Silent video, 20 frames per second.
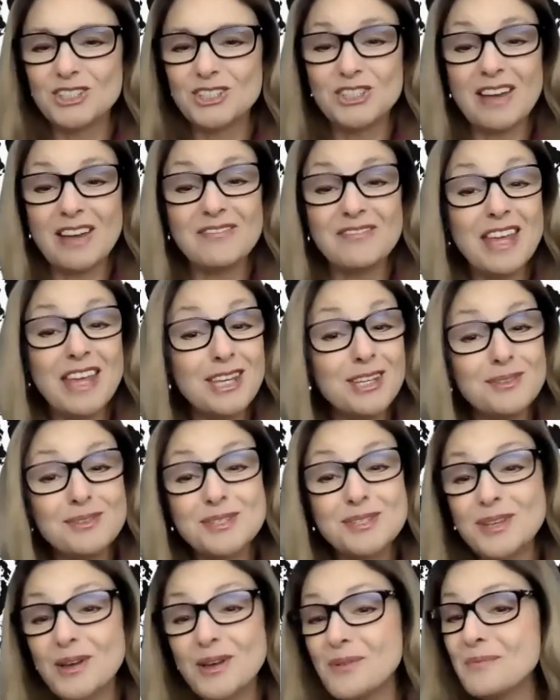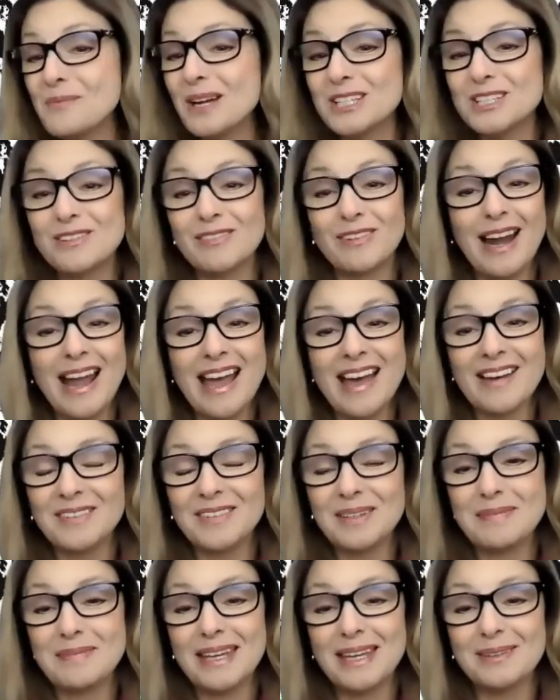Jeff. Thank you so much for
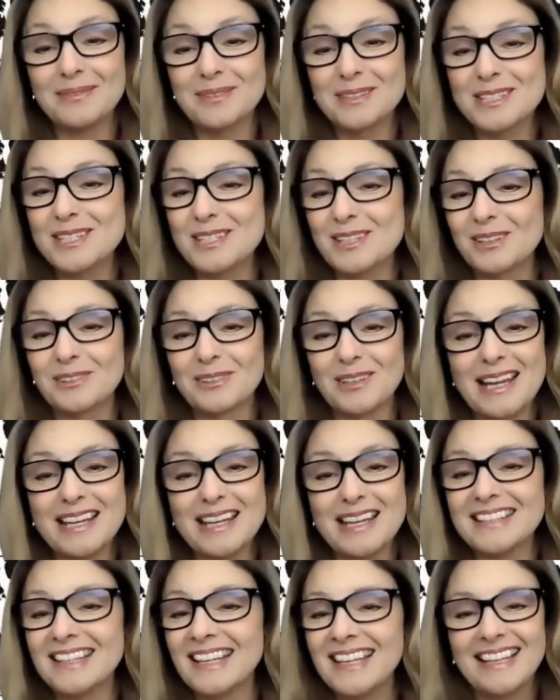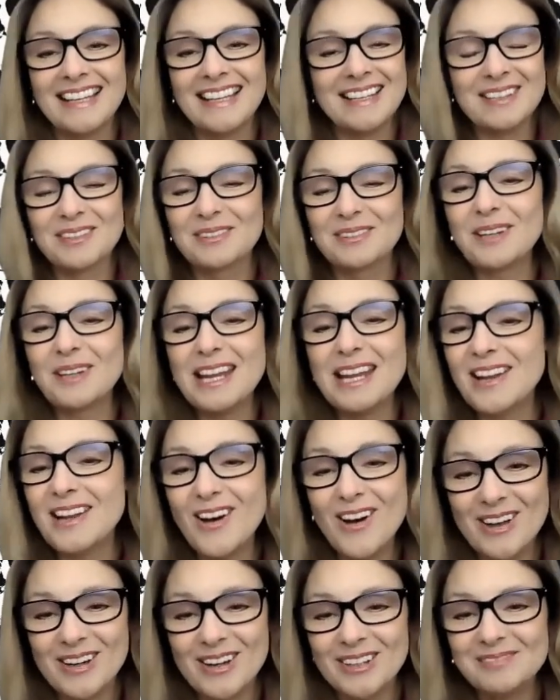having me. It was a great, great
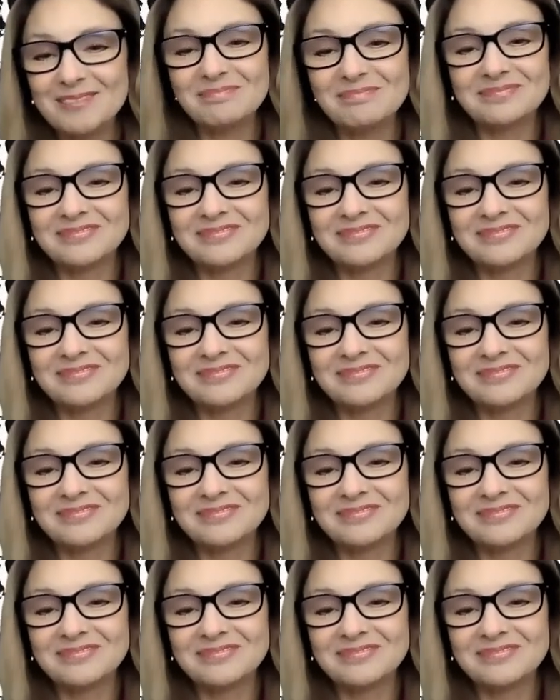honor.